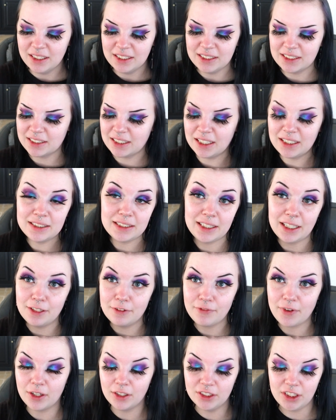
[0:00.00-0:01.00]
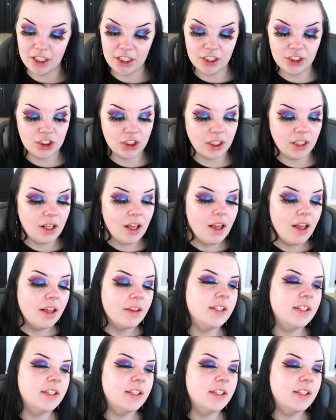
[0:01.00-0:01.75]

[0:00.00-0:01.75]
skin tint foundation.